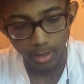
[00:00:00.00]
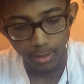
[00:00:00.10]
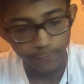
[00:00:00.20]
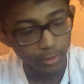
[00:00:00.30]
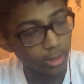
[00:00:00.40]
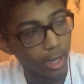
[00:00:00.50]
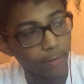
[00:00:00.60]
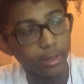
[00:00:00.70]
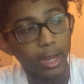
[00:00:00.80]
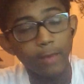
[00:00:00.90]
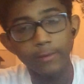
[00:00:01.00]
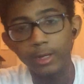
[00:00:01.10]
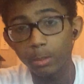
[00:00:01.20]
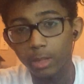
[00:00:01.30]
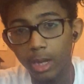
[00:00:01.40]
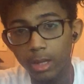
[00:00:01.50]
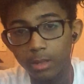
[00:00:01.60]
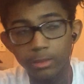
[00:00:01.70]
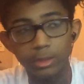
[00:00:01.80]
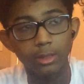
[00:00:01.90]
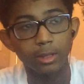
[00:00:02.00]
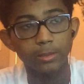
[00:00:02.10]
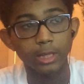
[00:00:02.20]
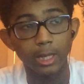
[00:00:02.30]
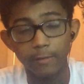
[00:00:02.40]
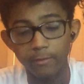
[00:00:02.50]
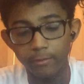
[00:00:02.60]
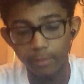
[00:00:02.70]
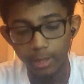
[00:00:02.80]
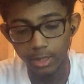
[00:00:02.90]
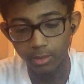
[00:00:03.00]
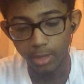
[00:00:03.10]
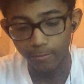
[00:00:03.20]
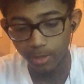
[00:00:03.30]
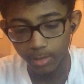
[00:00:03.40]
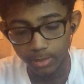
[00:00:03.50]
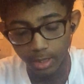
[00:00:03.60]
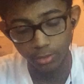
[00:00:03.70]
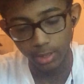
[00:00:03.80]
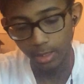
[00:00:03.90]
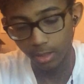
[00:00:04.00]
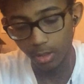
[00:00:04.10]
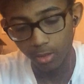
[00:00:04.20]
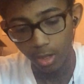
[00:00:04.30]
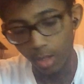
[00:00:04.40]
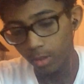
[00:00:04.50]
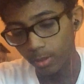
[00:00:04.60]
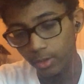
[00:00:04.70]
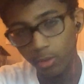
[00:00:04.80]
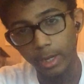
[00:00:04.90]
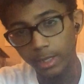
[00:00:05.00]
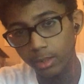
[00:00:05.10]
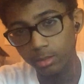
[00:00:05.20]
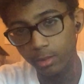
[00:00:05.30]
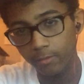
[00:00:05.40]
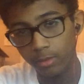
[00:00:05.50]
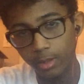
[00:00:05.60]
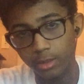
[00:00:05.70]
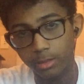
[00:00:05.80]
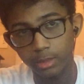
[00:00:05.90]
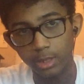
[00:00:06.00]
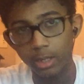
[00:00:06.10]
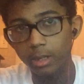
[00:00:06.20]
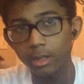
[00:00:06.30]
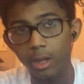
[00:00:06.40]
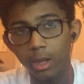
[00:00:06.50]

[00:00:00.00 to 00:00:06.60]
If you ever have any problems, you know what I'm saying? If you feel like you have problems that you can't go with nobody else before, you know what I'm saying?